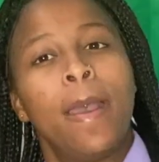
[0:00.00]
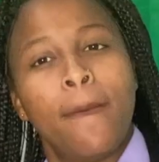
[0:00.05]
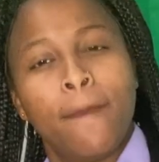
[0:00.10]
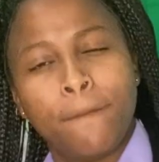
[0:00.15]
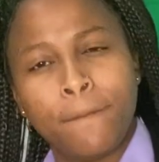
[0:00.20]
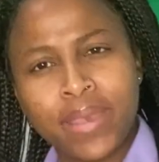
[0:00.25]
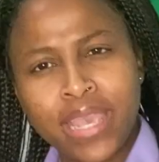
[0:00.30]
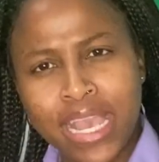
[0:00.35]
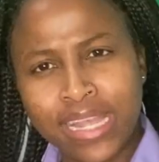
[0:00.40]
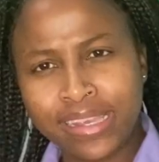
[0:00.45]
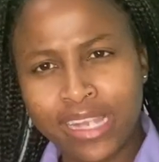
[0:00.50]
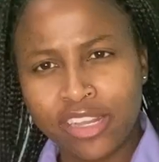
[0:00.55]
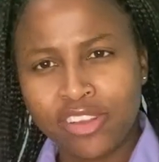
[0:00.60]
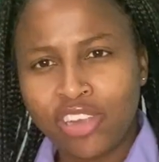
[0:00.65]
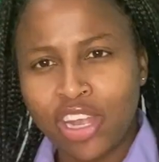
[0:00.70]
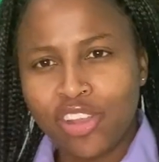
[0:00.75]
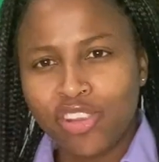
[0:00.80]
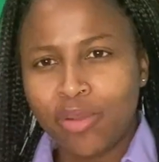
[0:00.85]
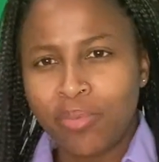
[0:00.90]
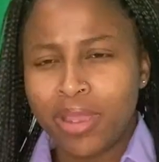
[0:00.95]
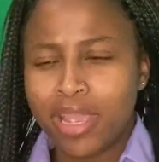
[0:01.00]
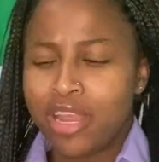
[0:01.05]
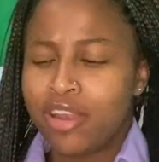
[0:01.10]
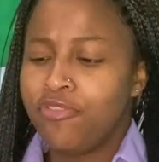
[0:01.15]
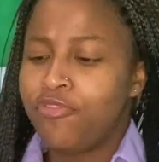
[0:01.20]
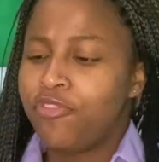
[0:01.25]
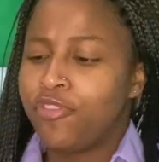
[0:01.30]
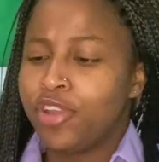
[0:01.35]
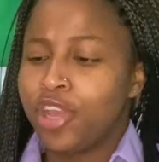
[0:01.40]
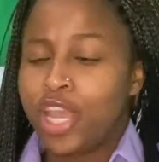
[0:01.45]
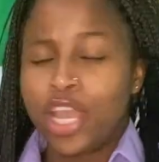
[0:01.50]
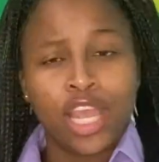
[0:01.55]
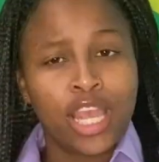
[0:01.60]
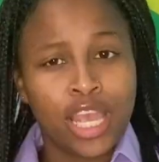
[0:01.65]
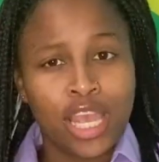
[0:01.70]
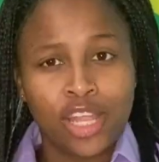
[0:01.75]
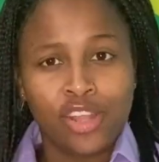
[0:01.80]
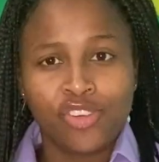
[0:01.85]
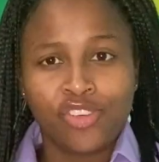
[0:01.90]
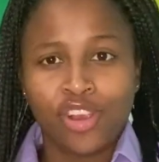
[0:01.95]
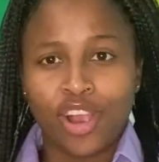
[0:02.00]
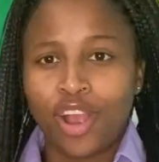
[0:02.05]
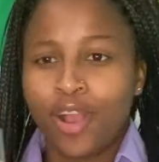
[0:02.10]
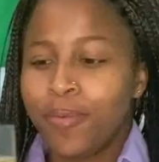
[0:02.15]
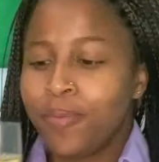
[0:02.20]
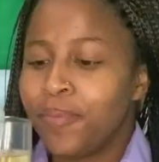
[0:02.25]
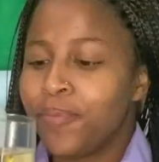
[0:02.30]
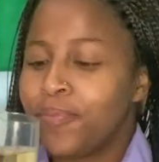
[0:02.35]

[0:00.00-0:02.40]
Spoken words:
pay attention to my intro,